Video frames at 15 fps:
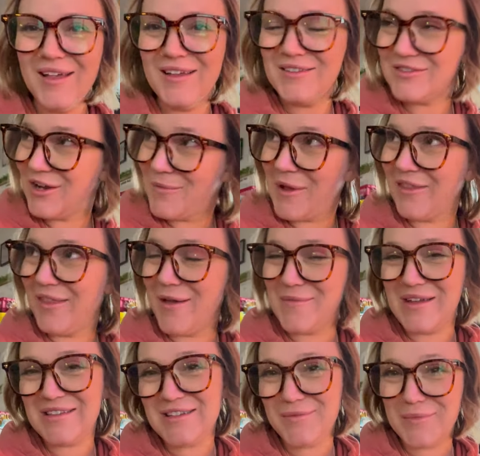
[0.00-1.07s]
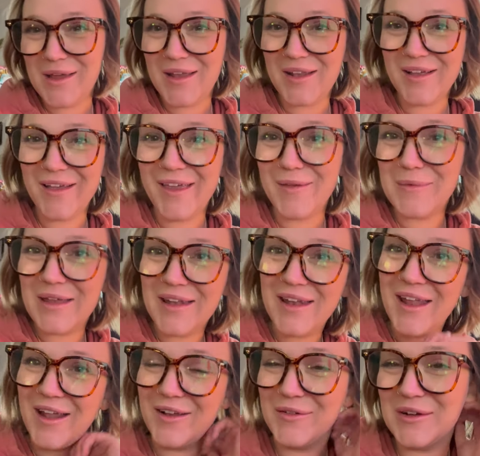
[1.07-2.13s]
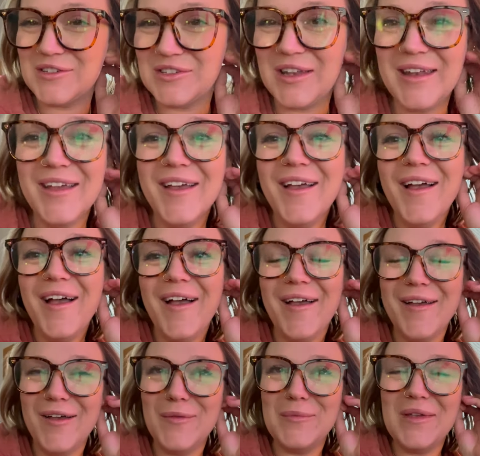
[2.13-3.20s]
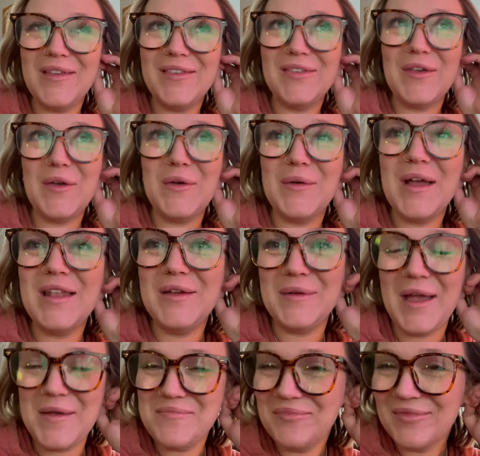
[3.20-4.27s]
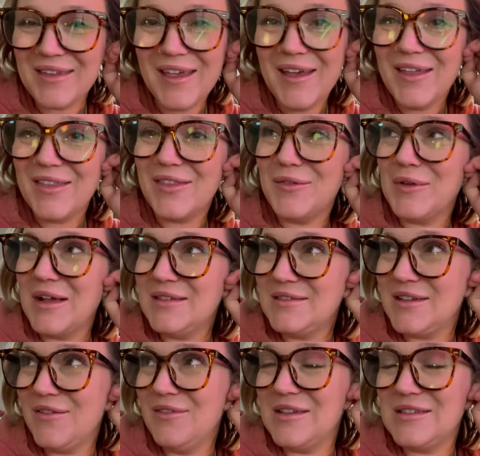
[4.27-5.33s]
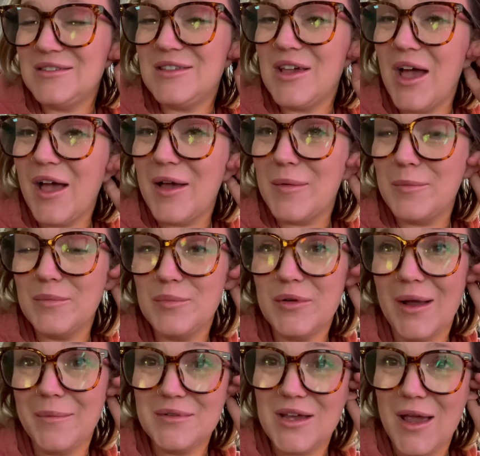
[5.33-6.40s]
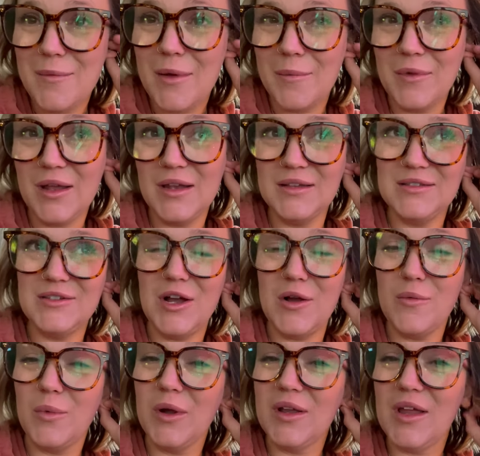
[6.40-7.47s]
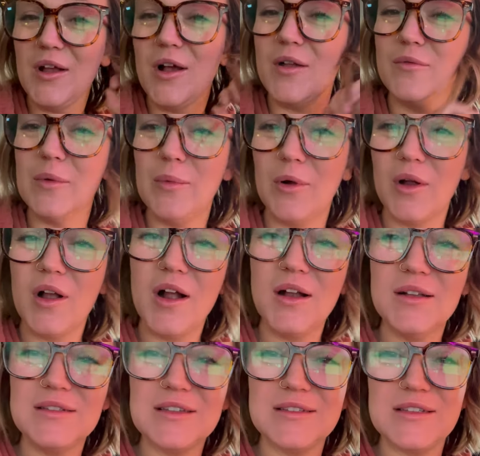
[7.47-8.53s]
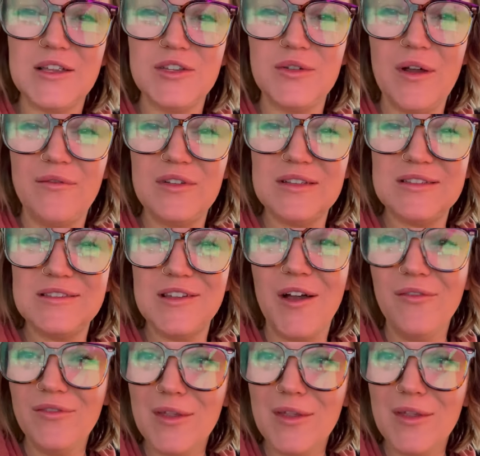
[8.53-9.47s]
Sorry about that. My teammate came in and had a question. Um, so anyway, the rest of this um, prep time, I'm going to start working on report cards because I do have to stuff